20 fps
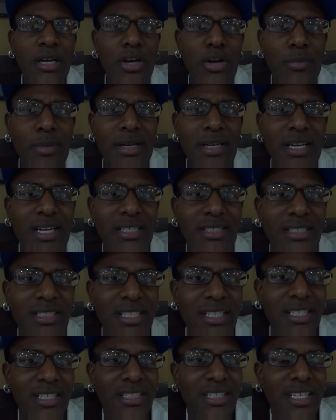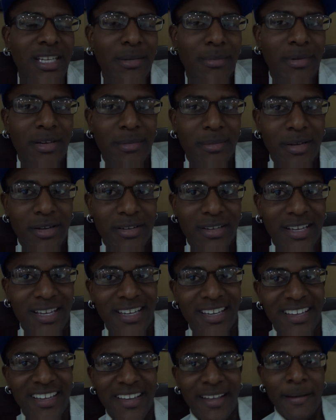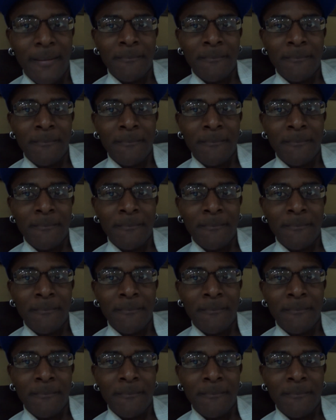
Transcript: Oh my gosh, I can't get the camera out of me. Okay.